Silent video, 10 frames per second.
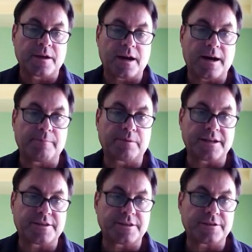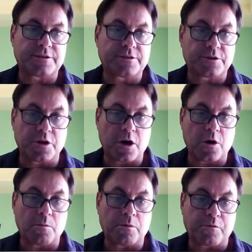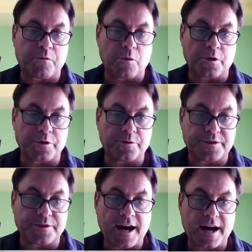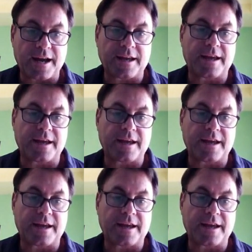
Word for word: uh, places to go before you die,